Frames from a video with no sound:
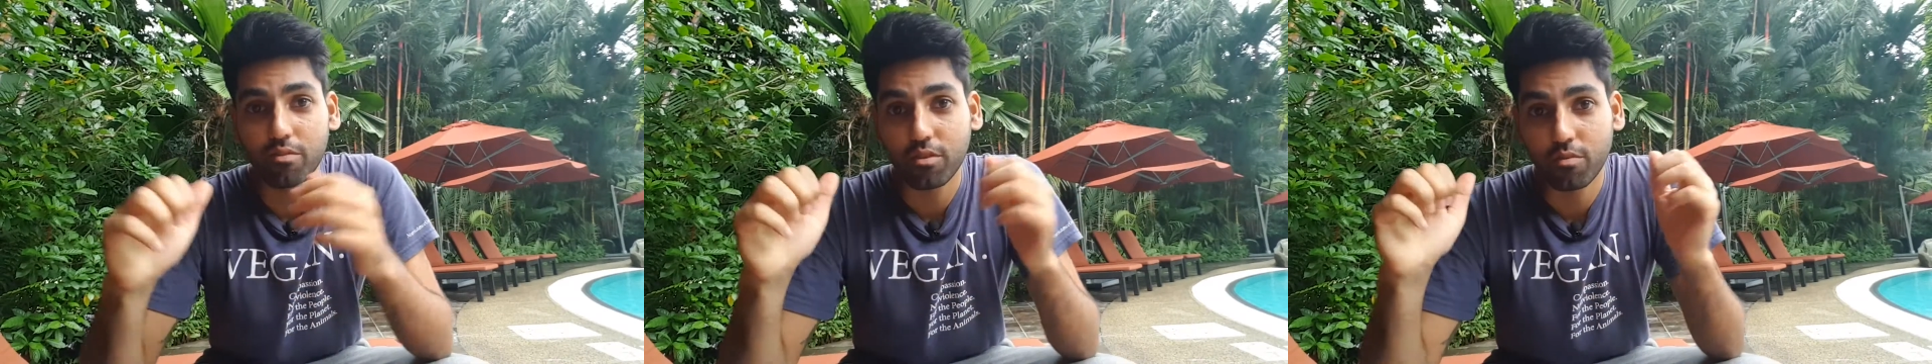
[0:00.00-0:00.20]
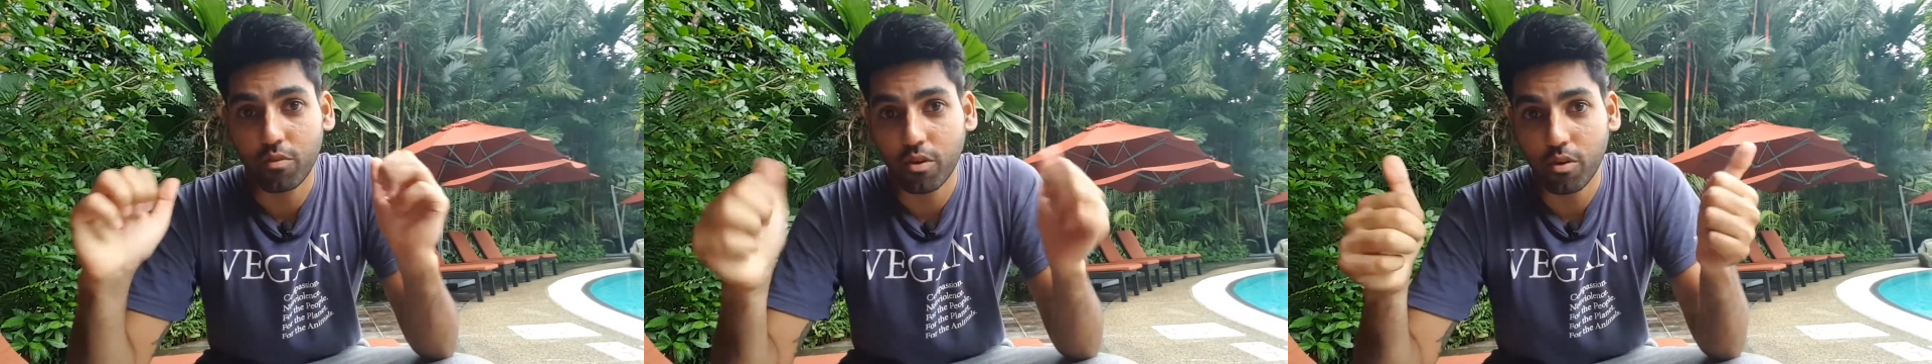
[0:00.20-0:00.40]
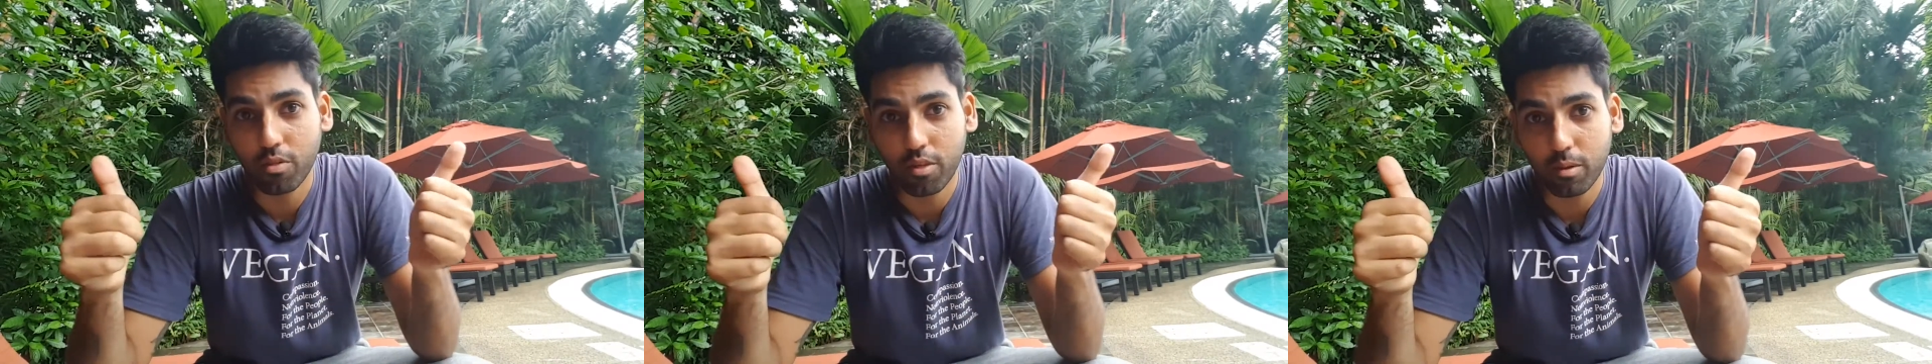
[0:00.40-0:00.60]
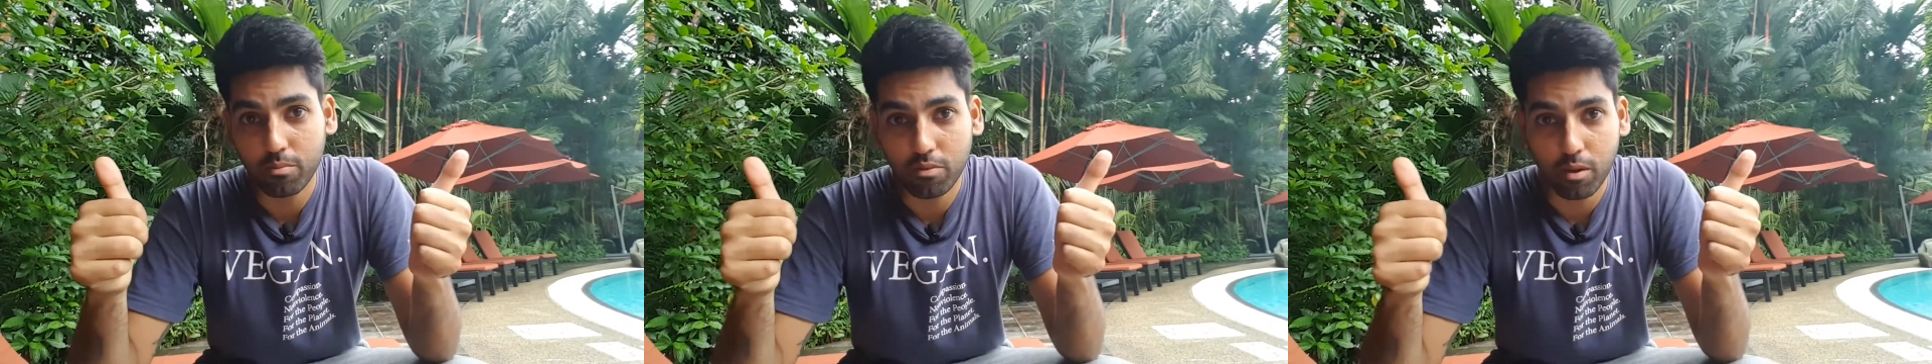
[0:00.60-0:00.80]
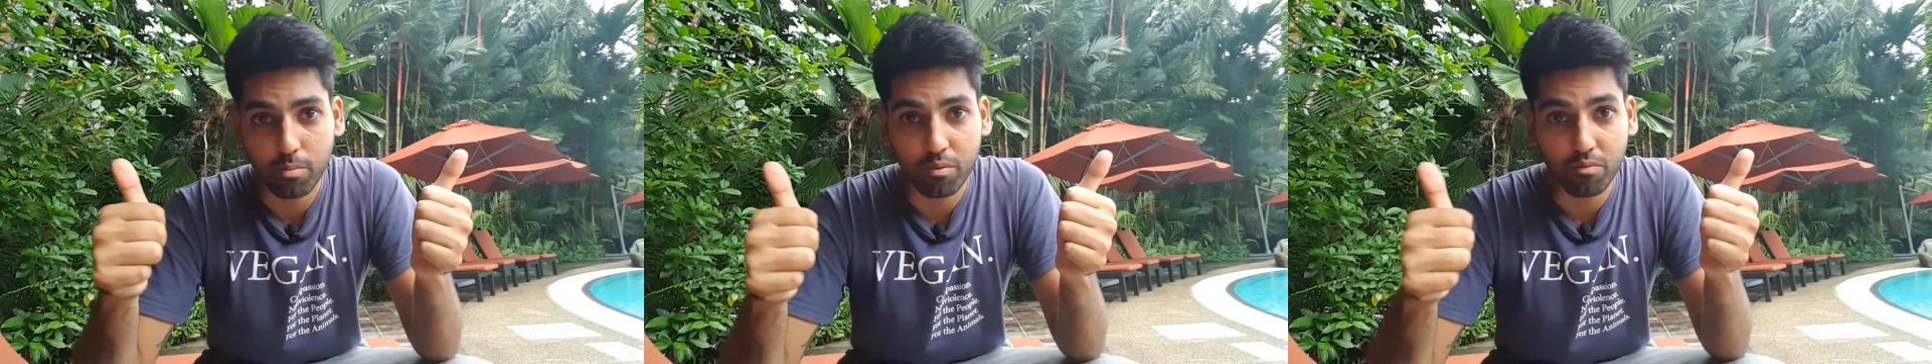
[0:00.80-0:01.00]
this video a
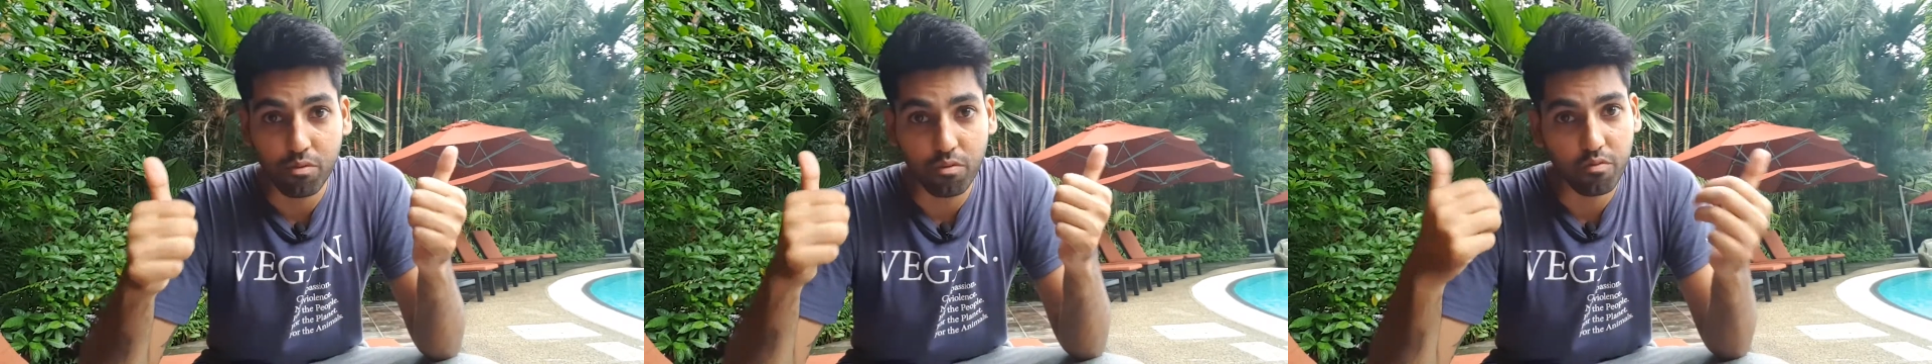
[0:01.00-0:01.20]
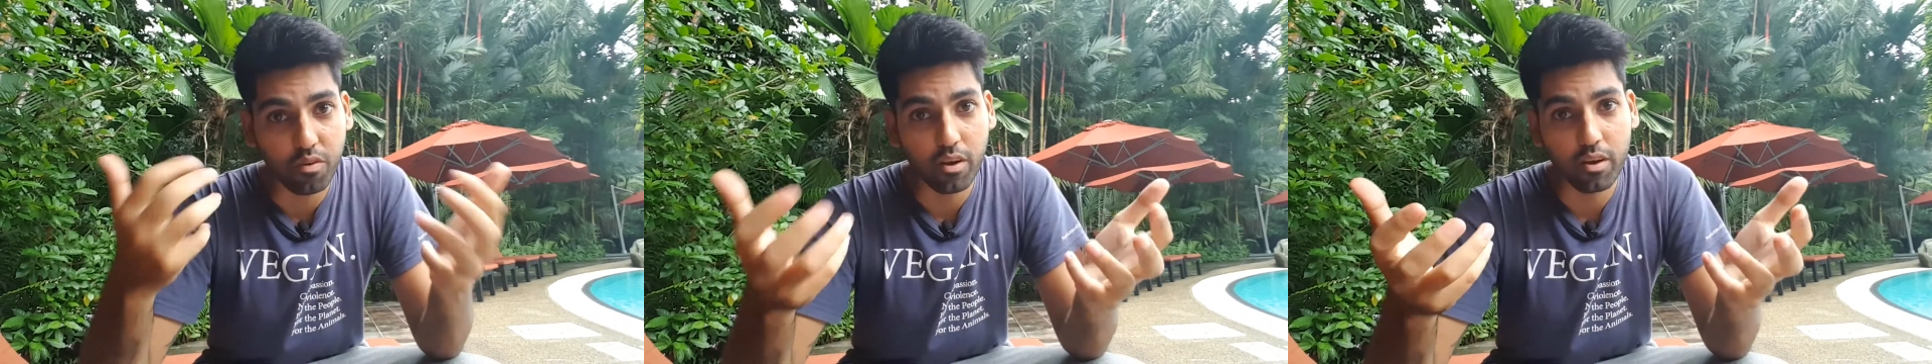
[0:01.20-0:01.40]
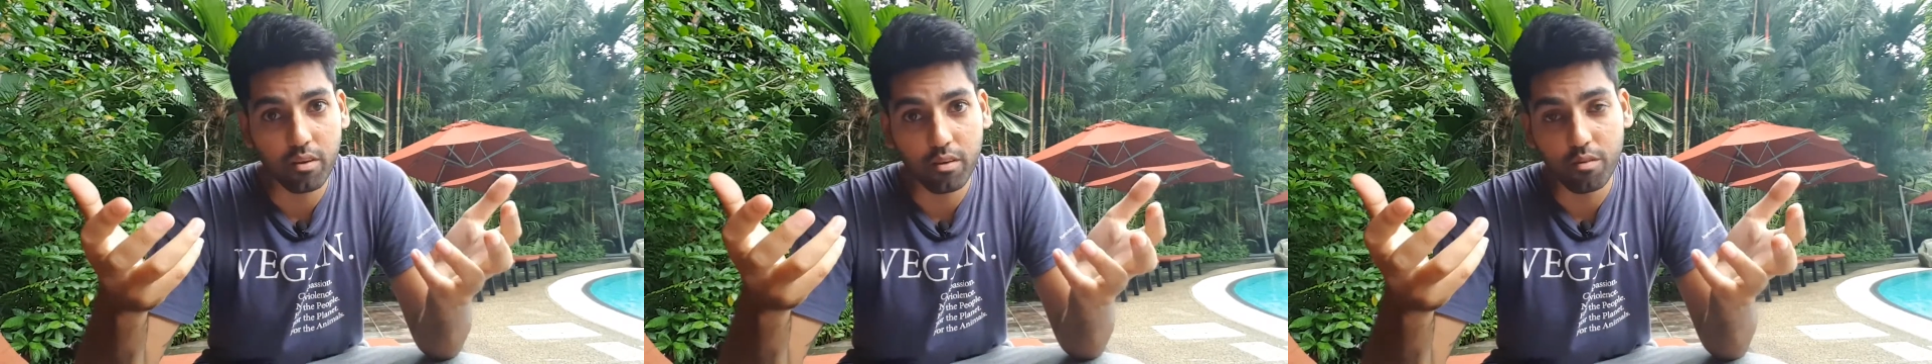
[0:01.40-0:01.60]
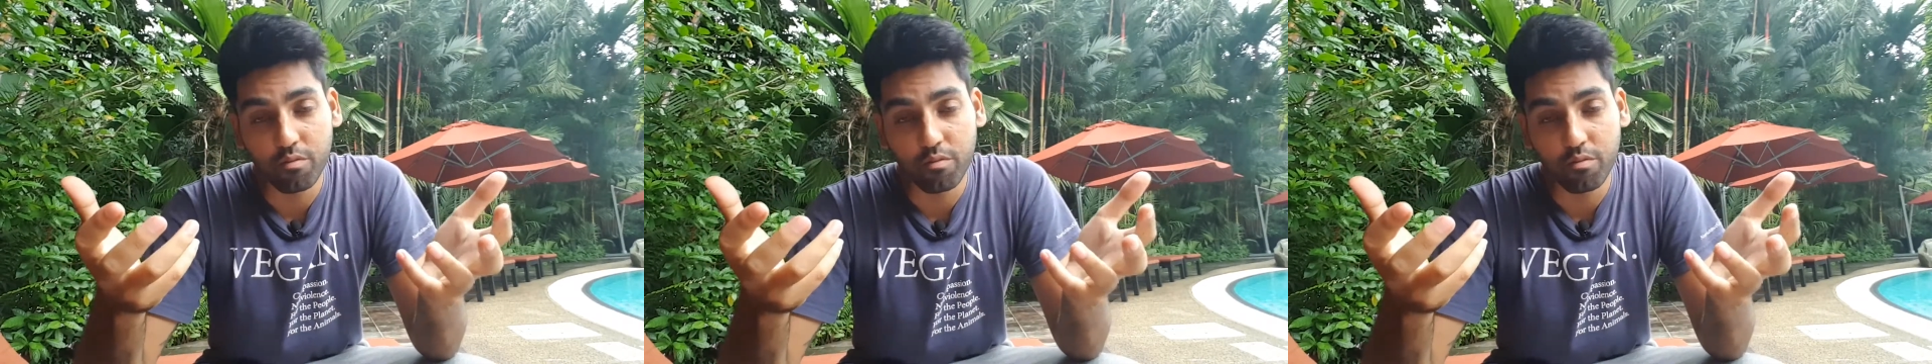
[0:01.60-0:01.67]
thumbs up if you find